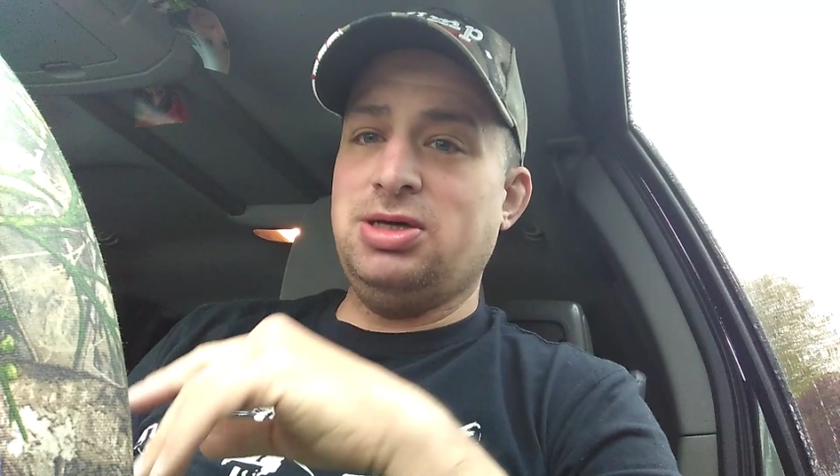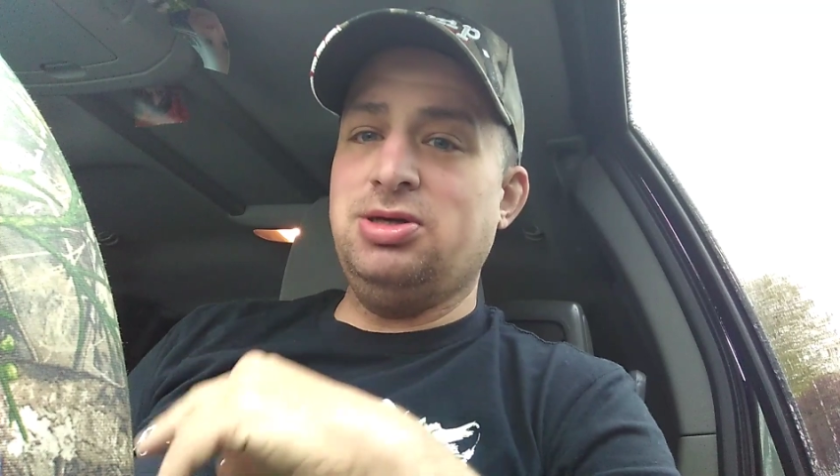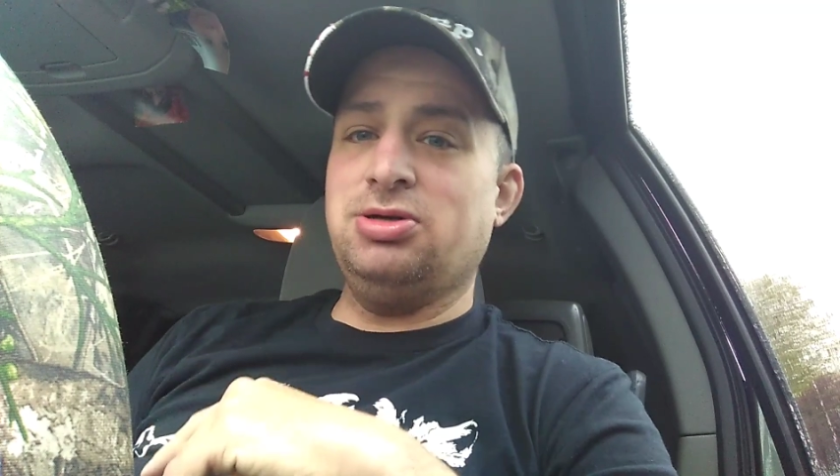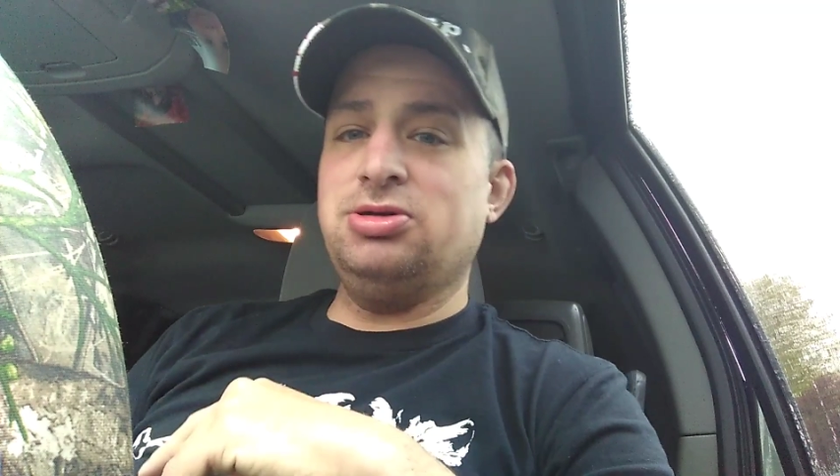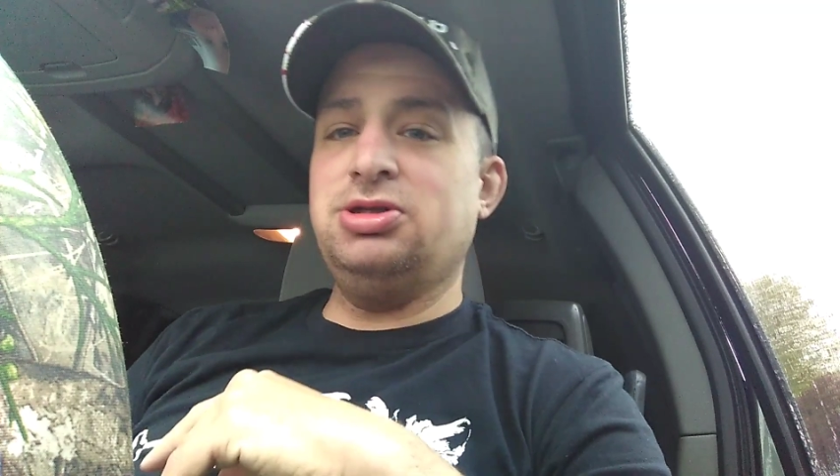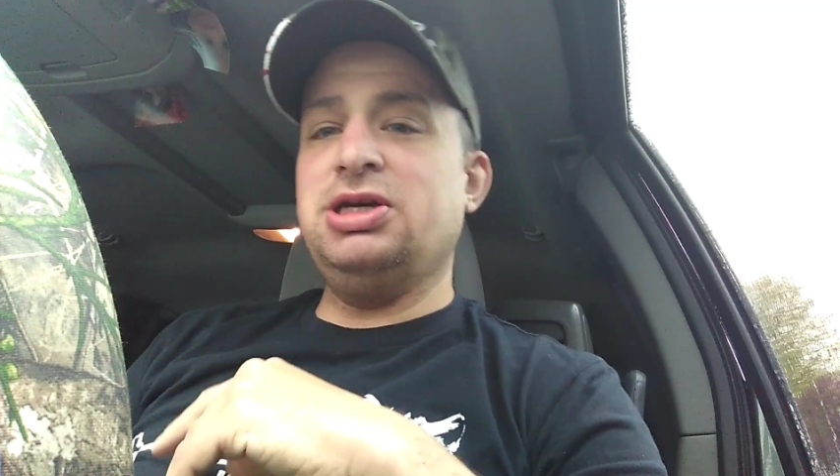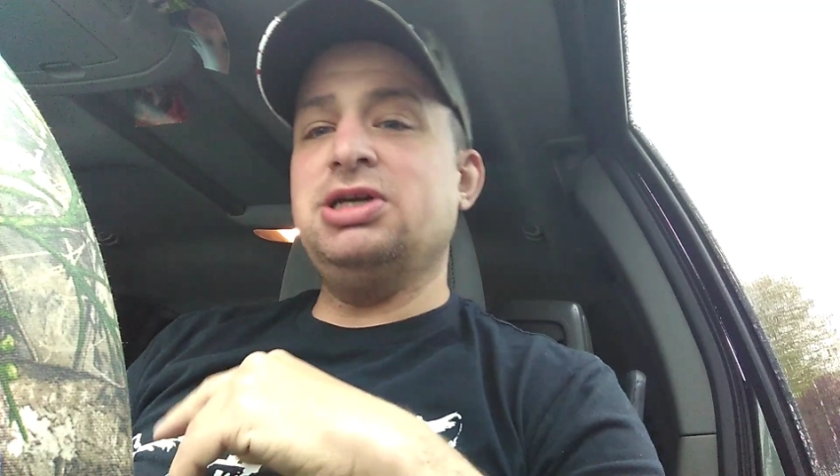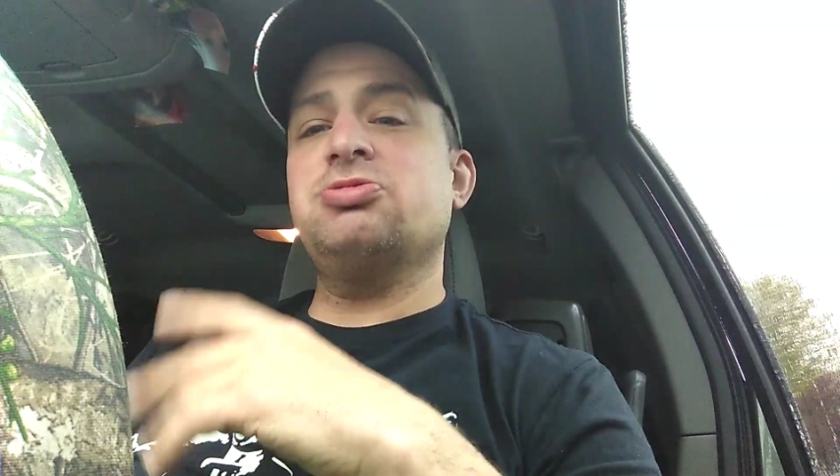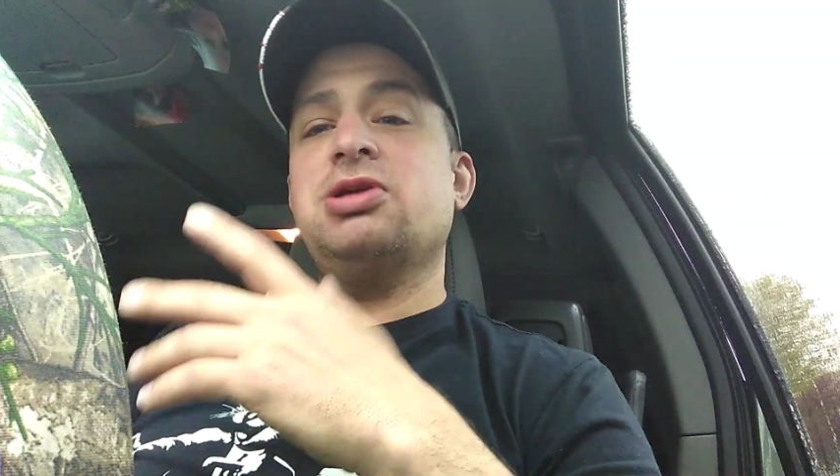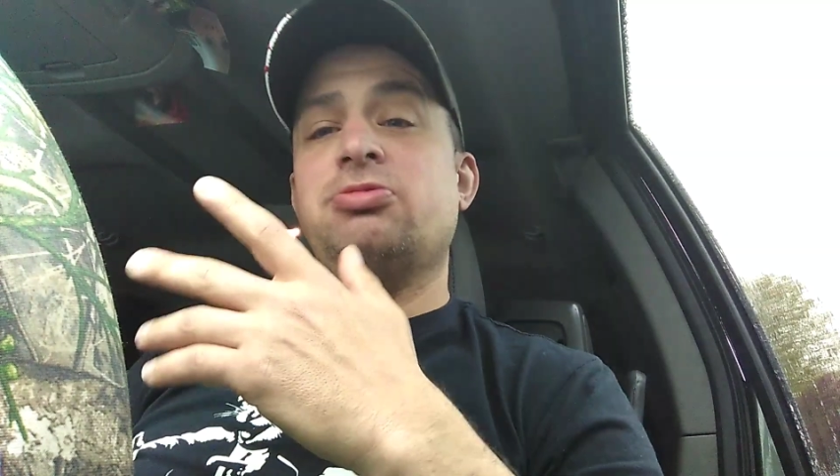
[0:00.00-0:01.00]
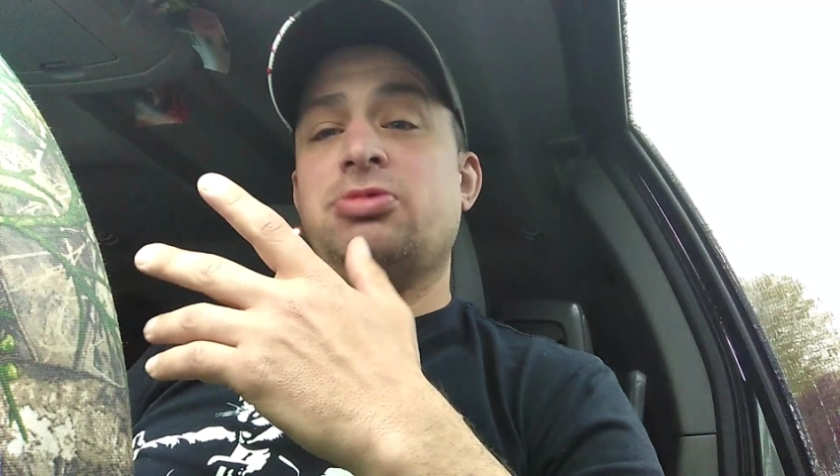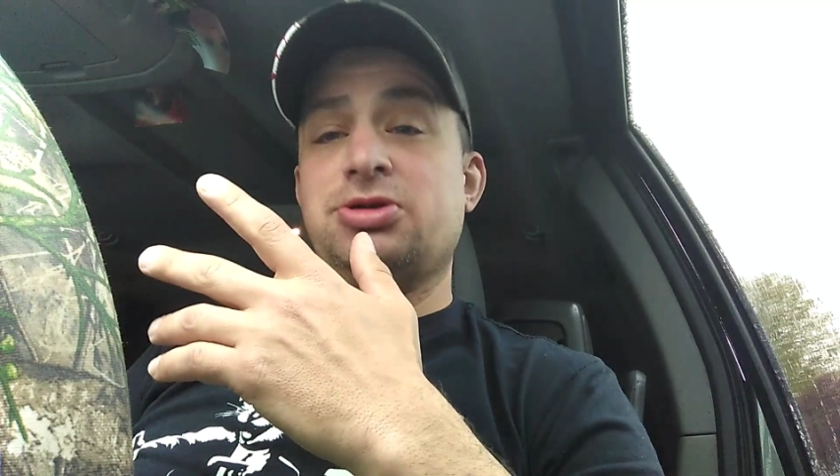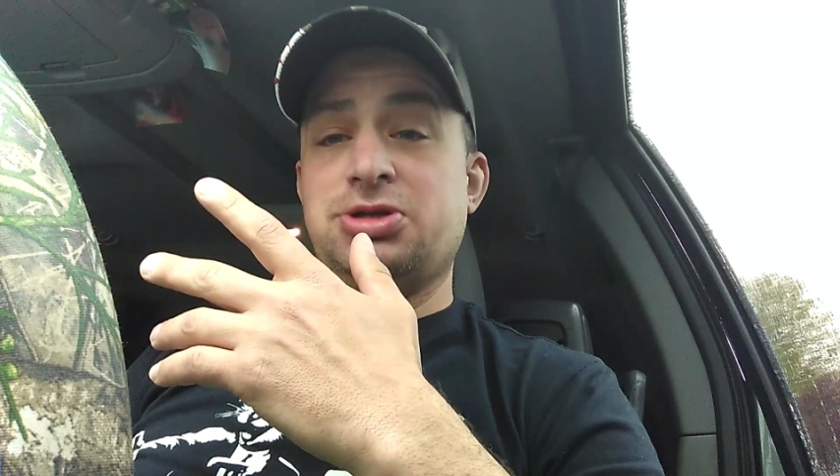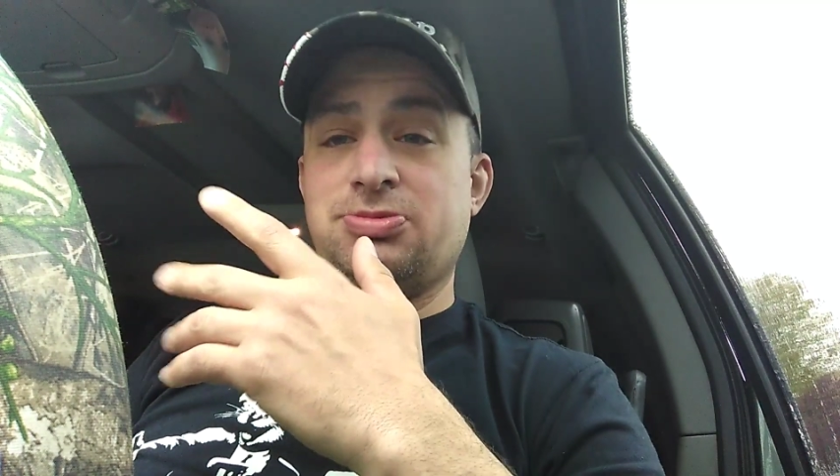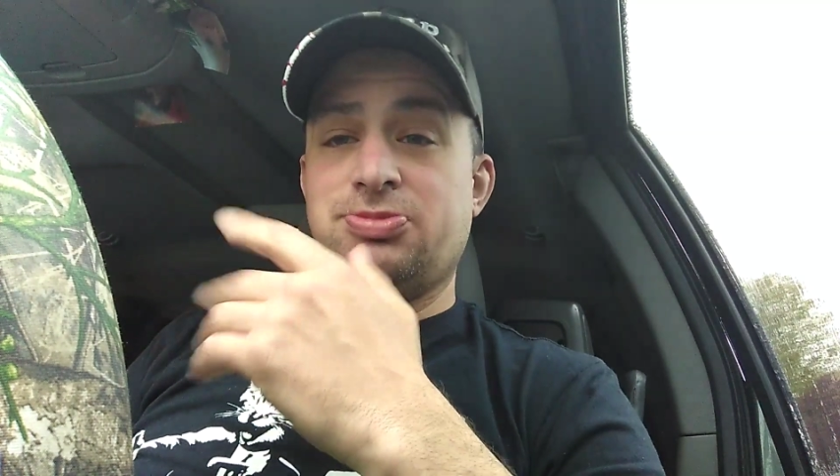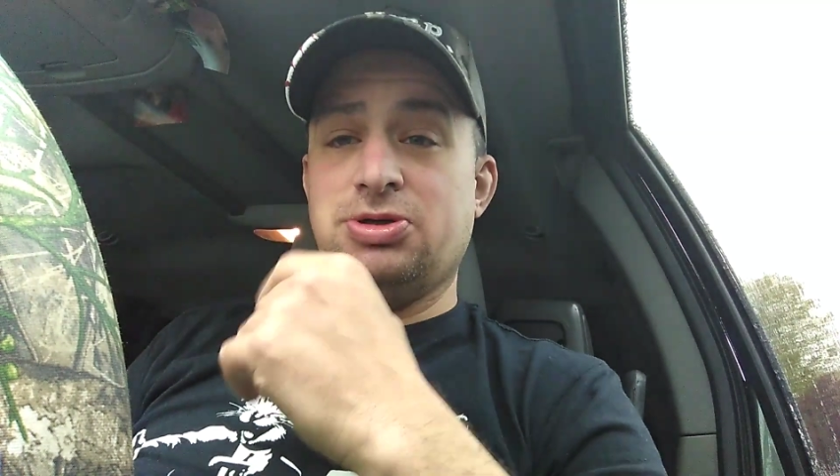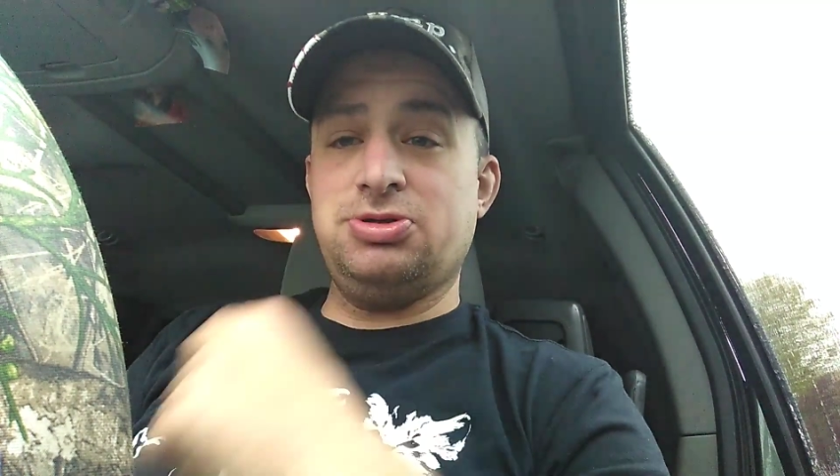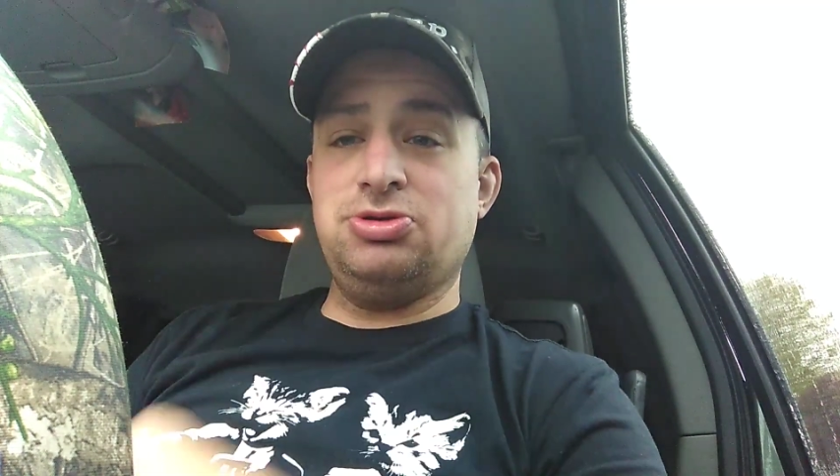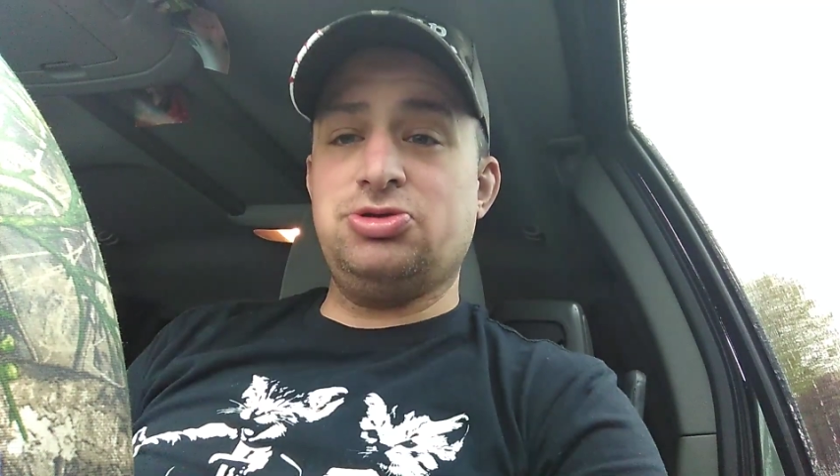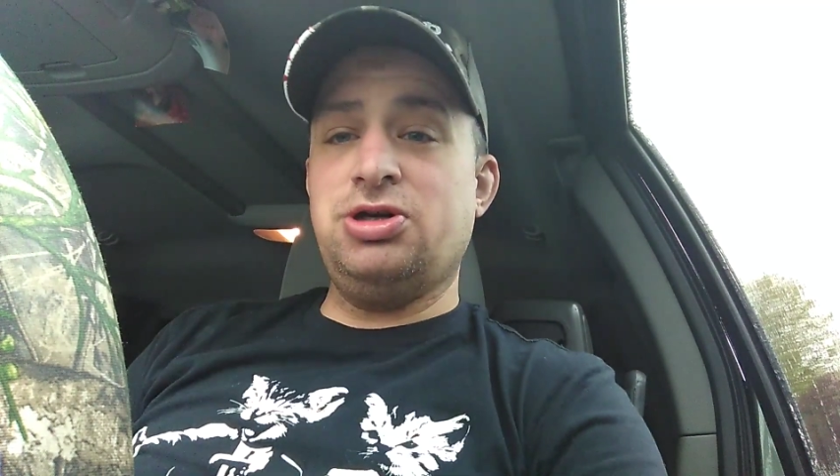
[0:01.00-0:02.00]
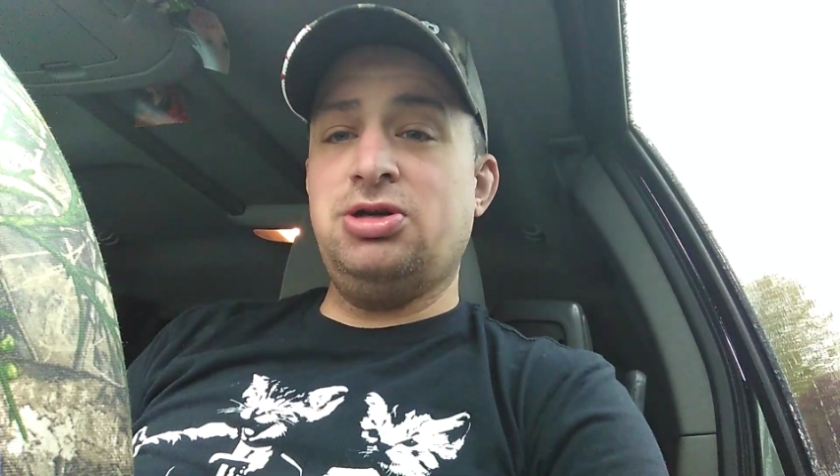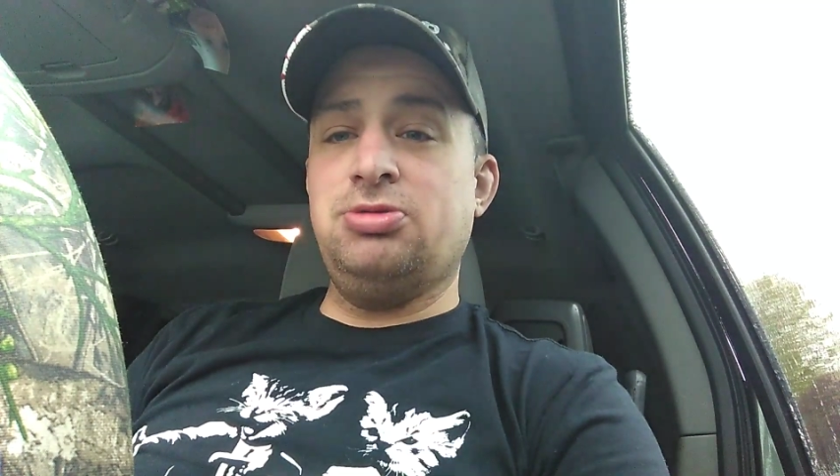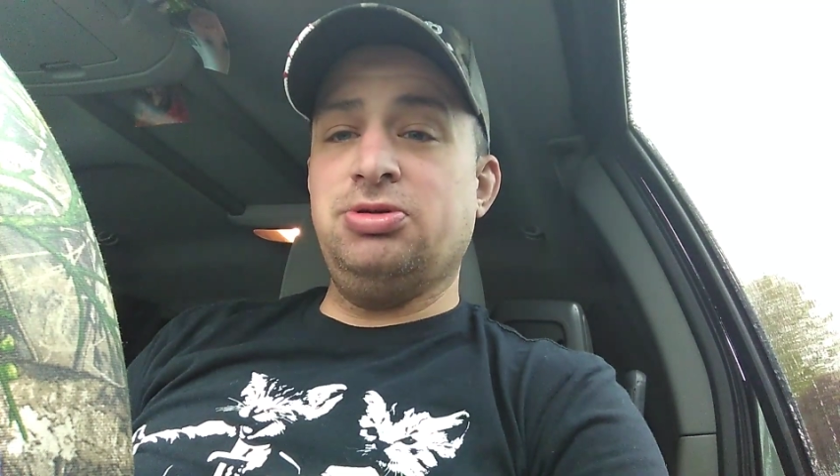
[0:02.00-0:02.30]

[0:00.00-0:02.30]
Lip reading: younger days when I worked as a personal trainer.